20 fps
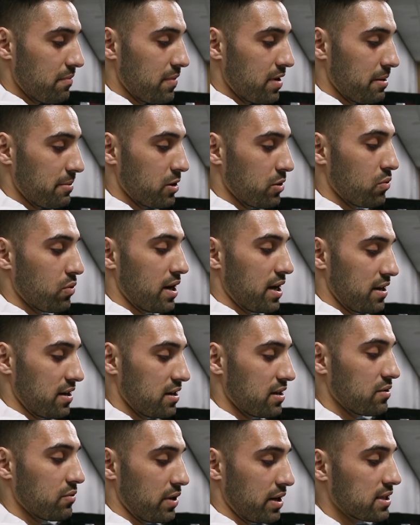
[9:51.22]
Maybe
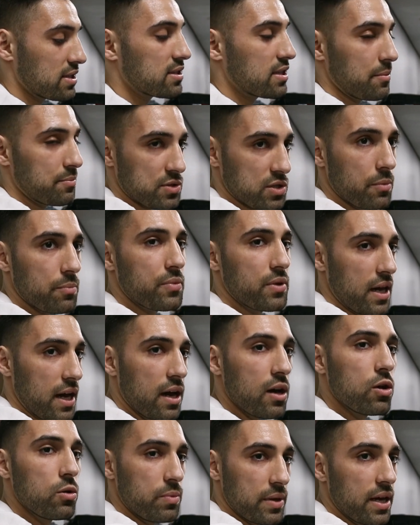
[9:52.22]
when it steps up,
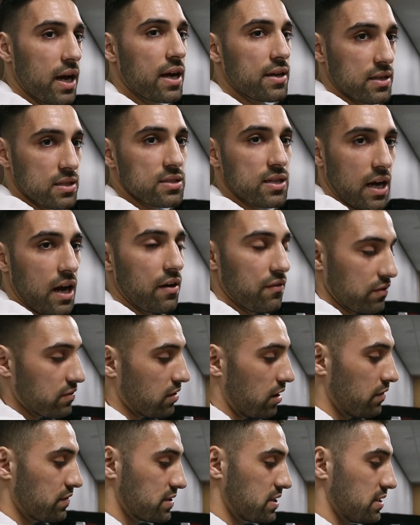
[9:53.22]
yeah, it would be handy to have
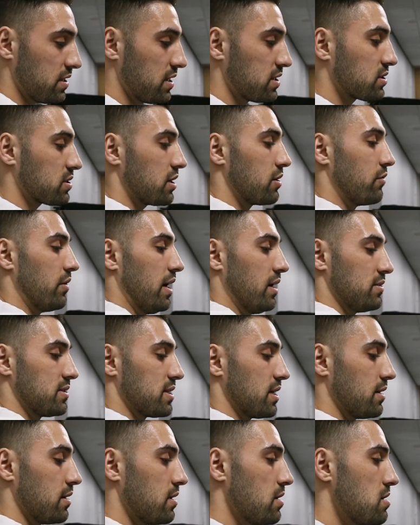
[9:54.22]
boxing these kind of
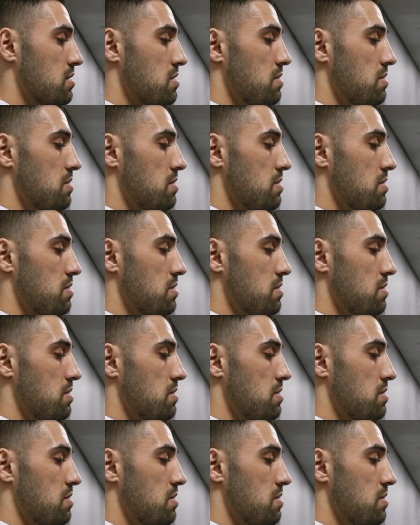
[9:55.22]
rounds in.